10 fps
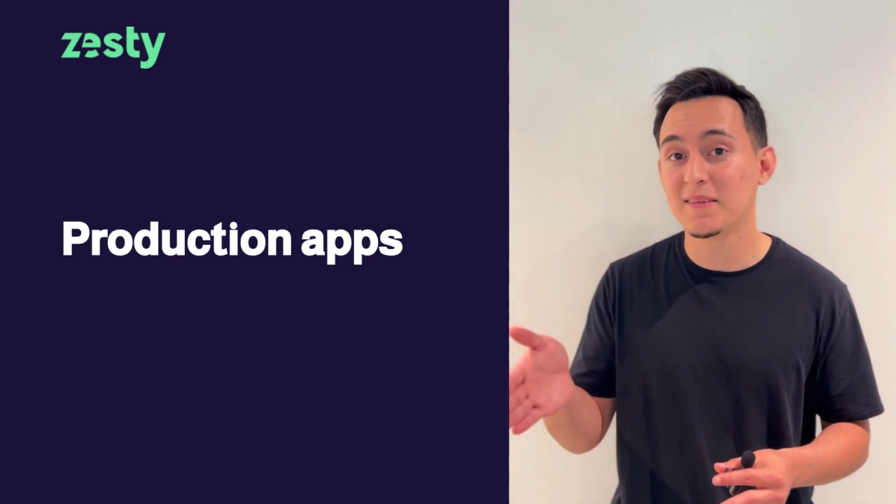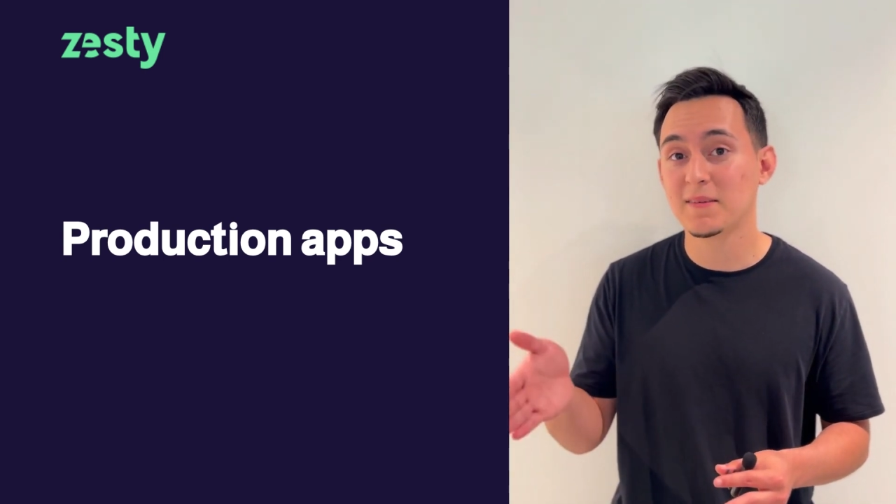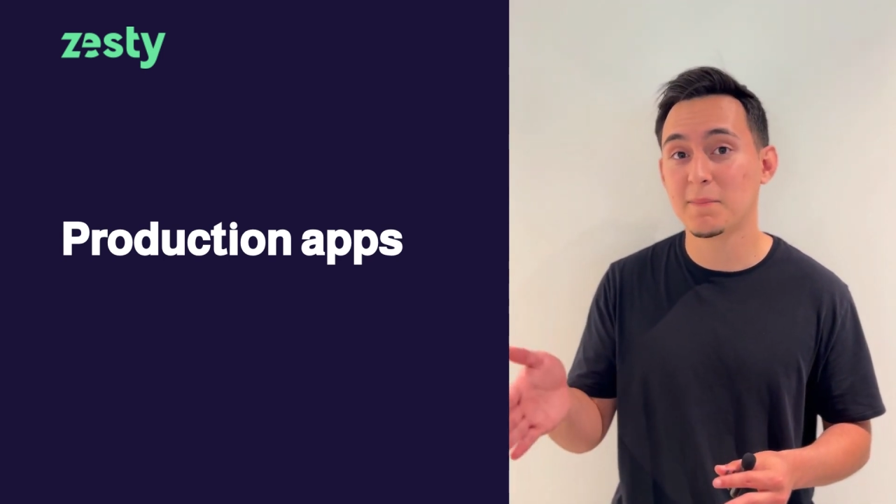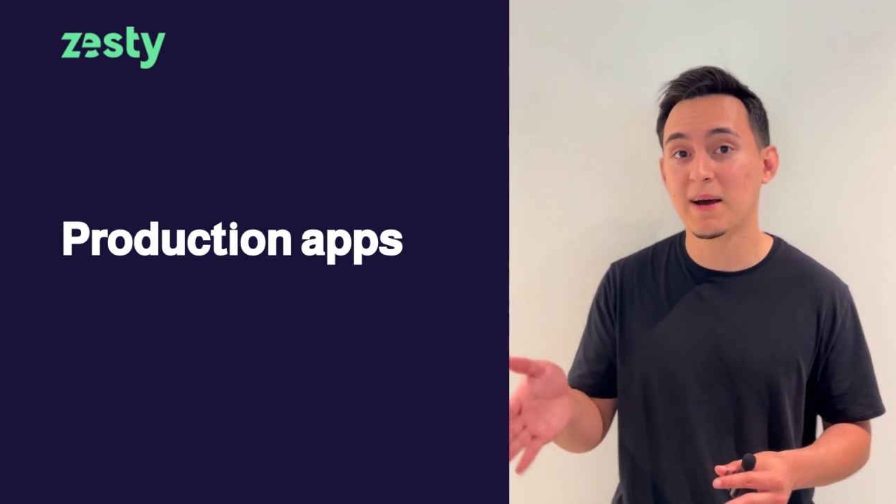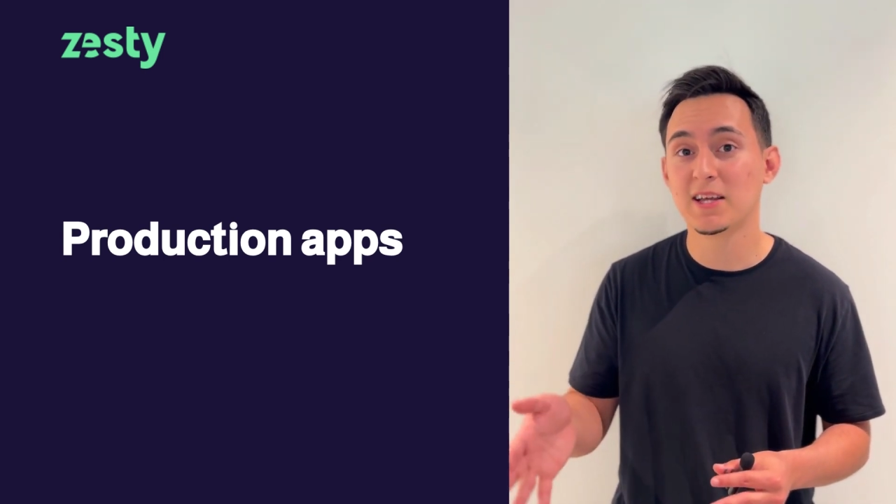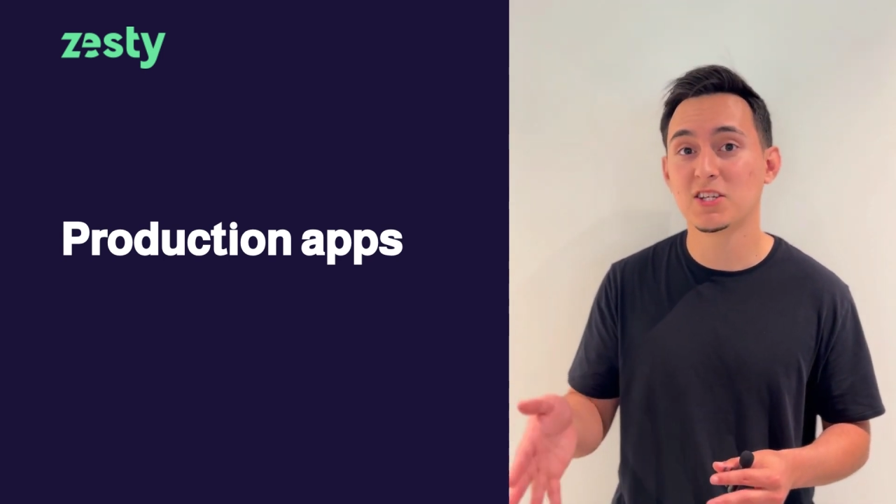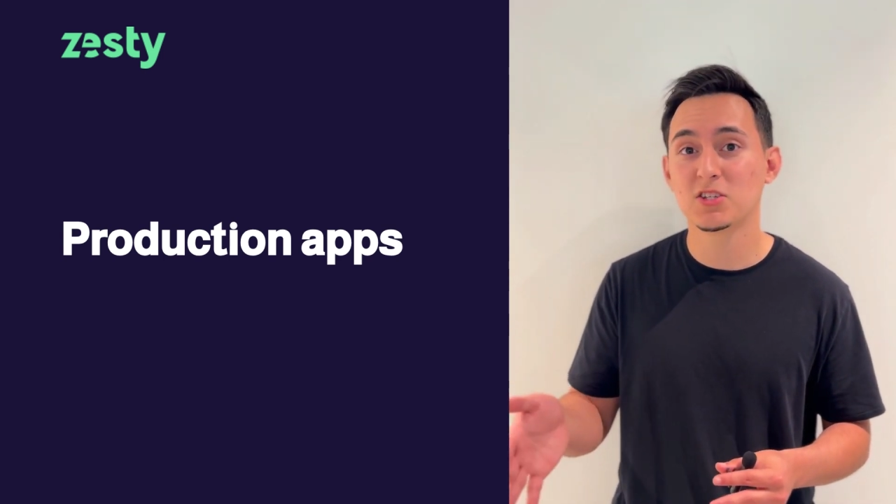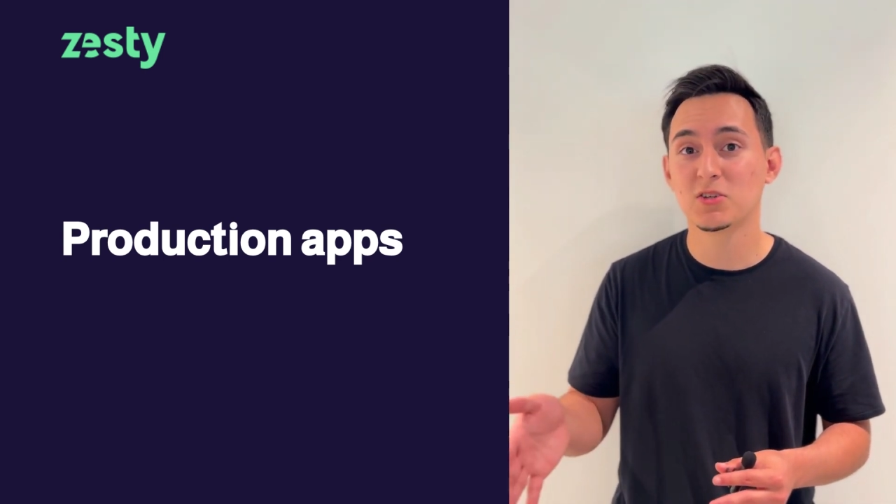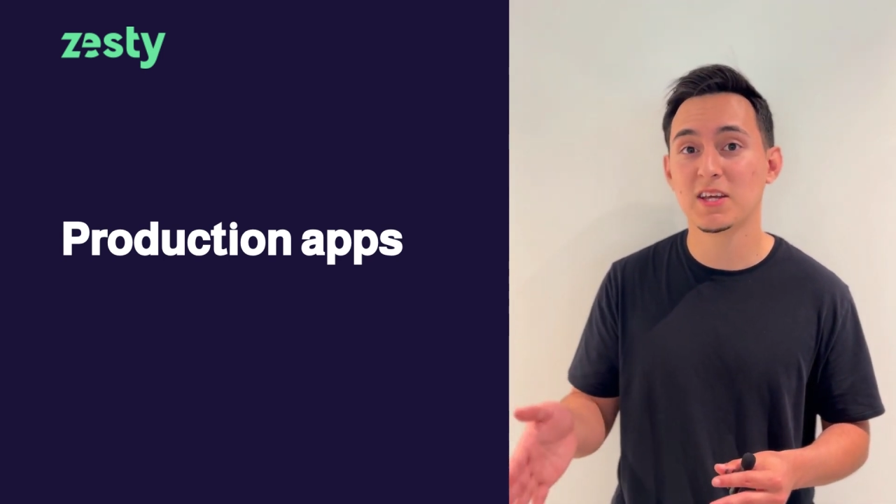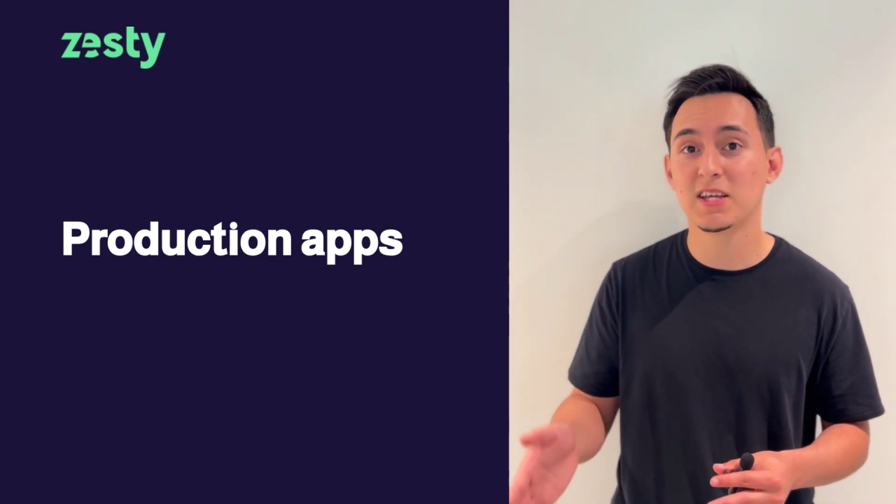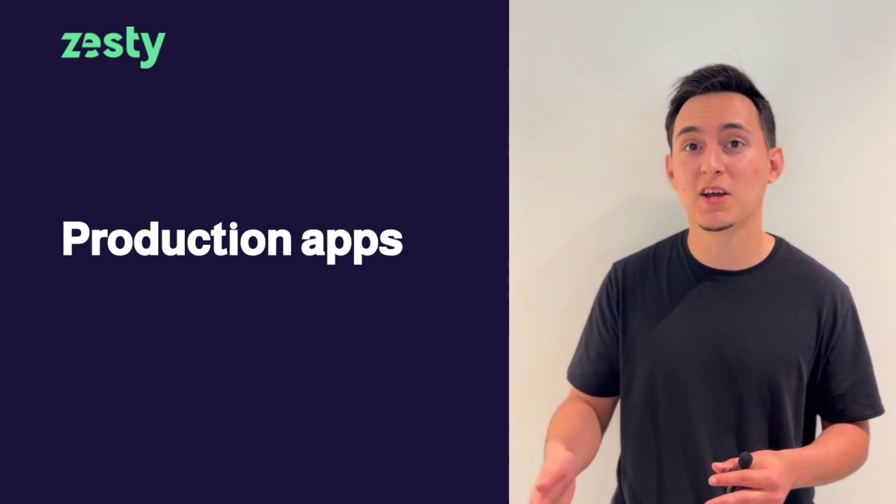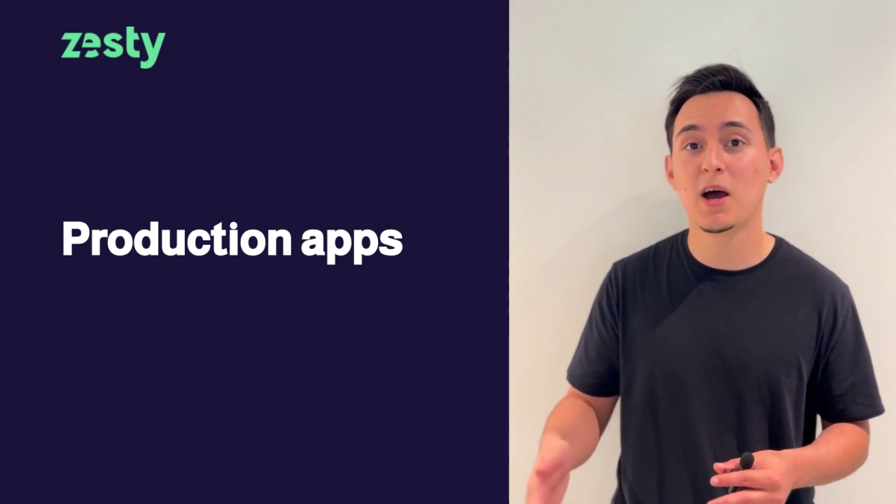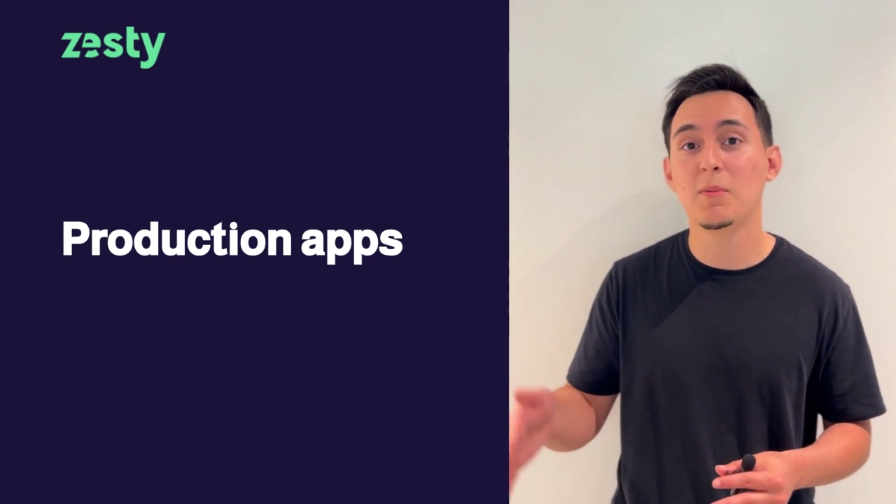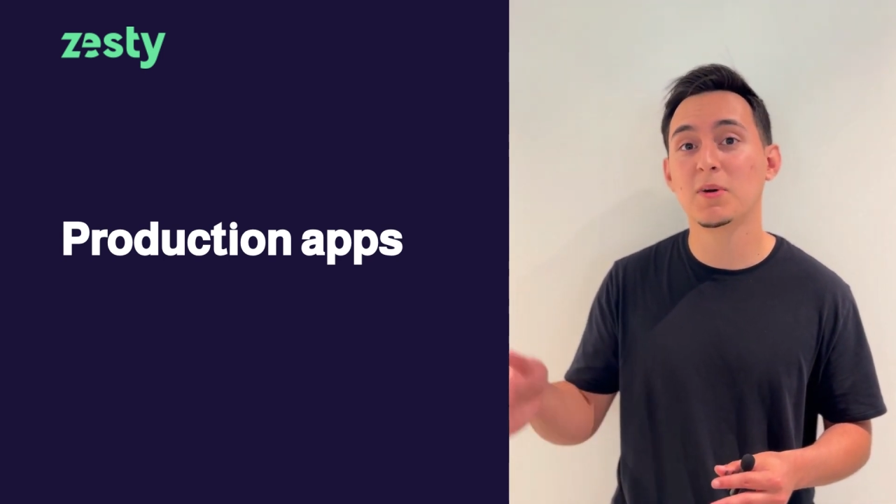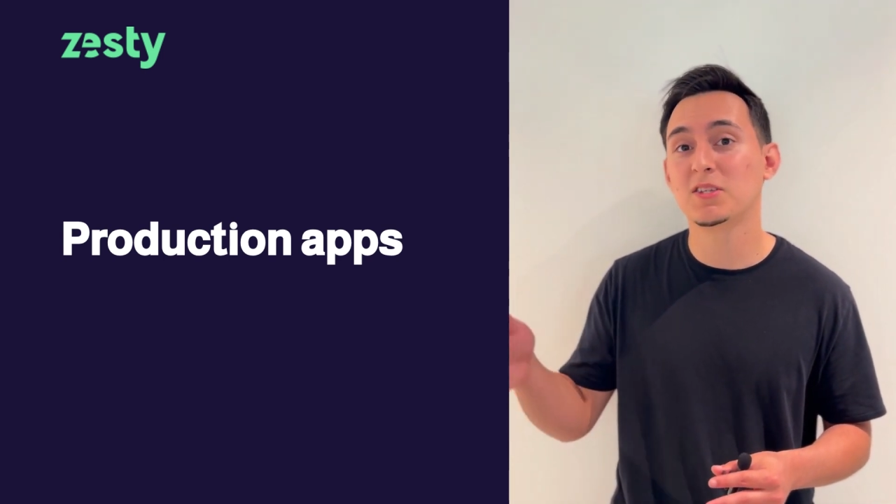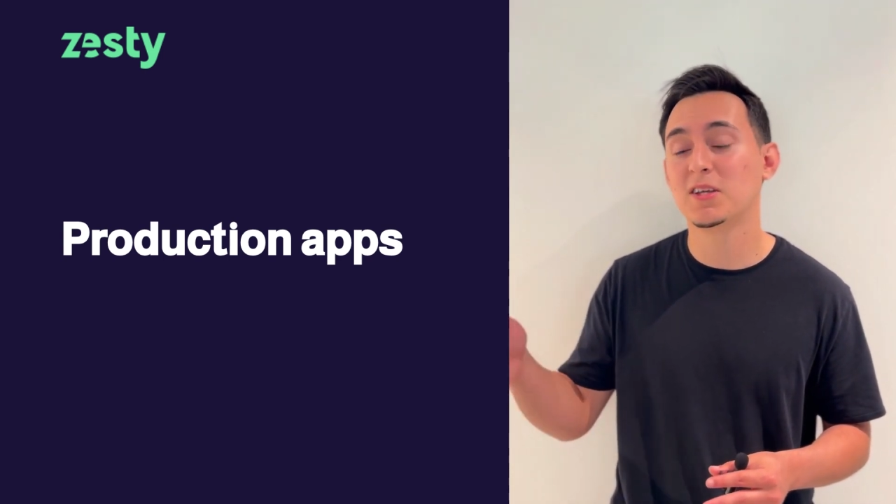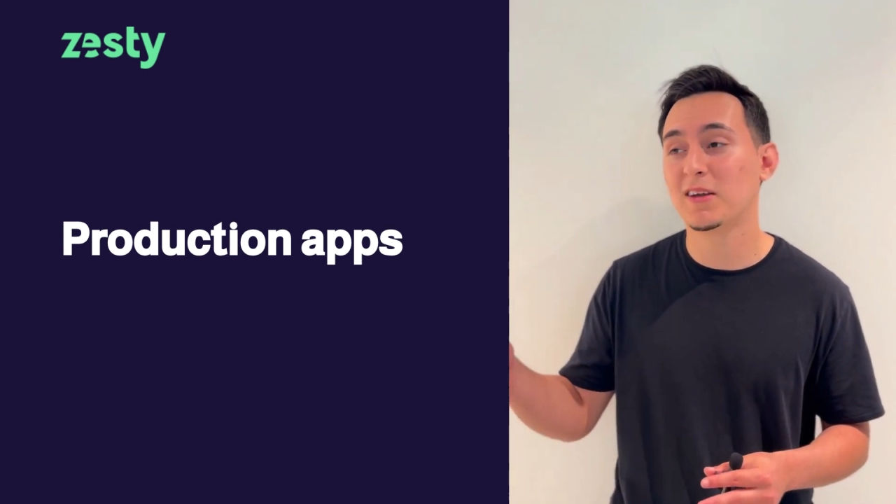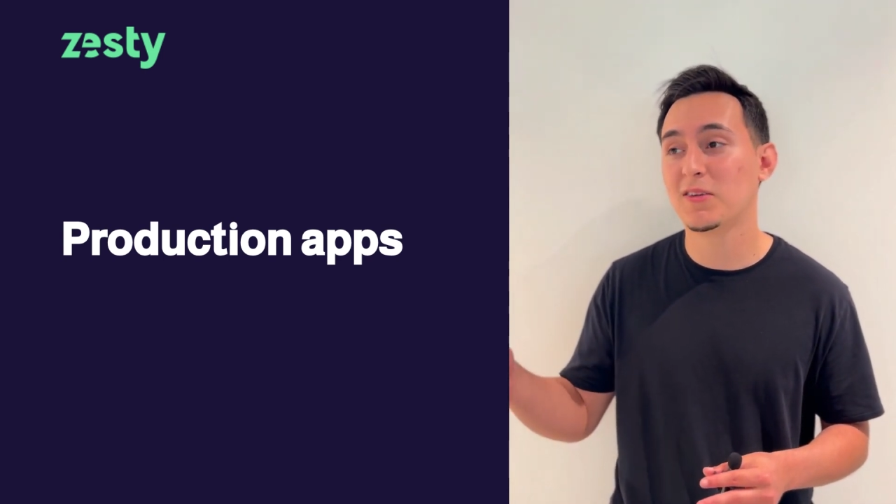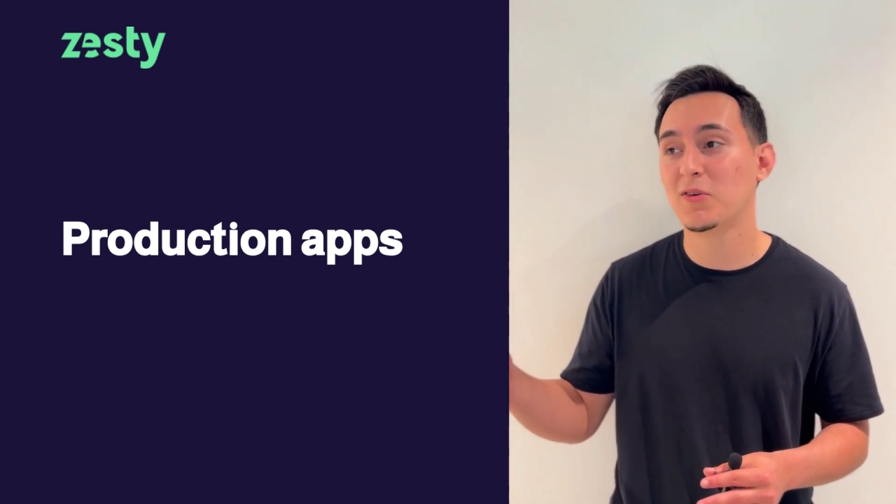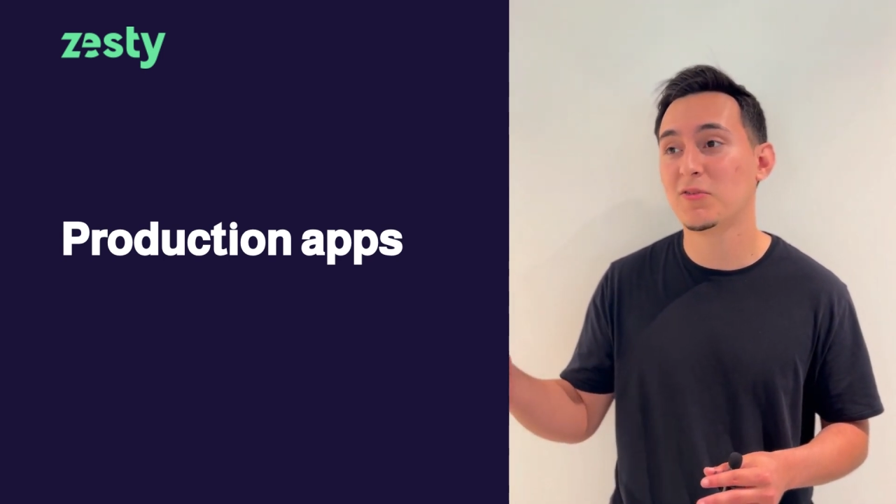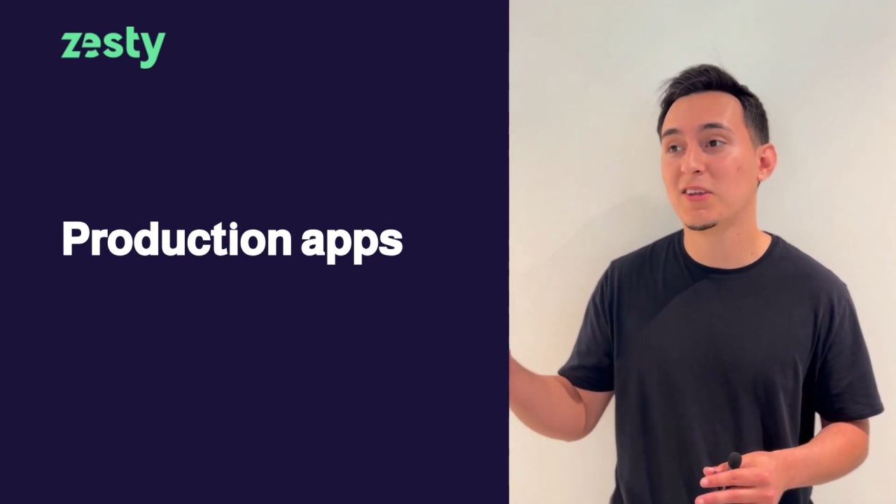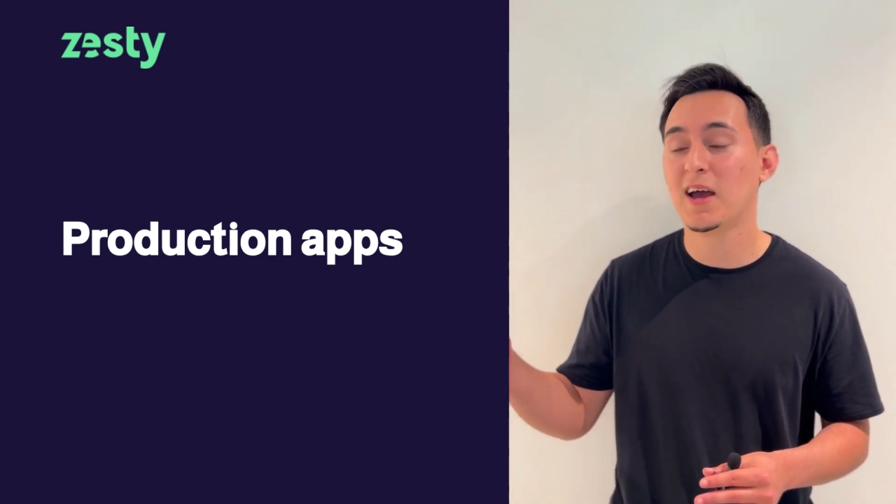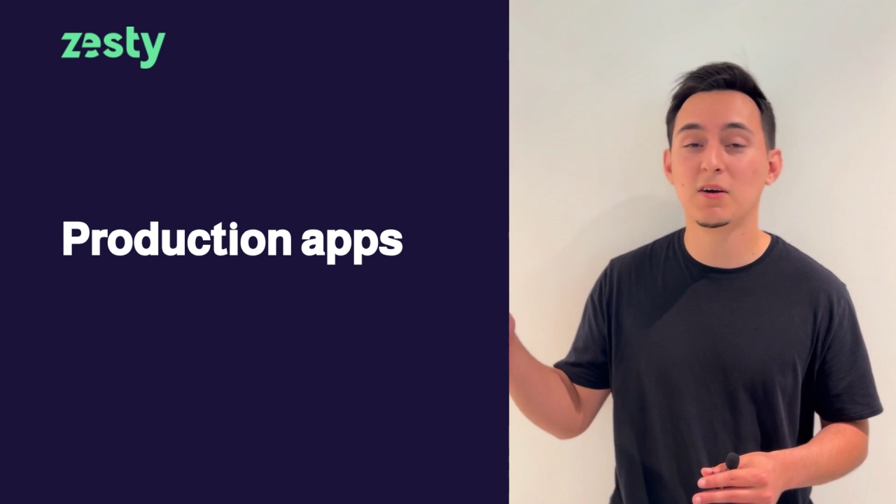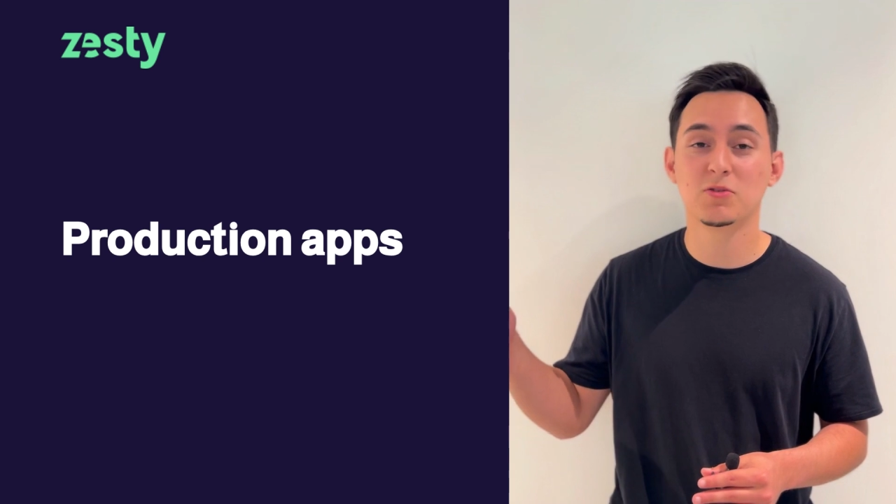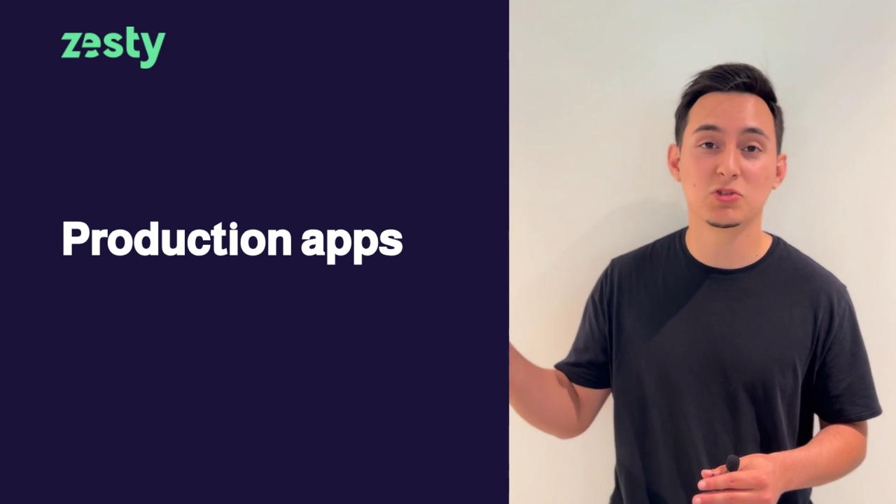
Imagine your e-commerce site goes down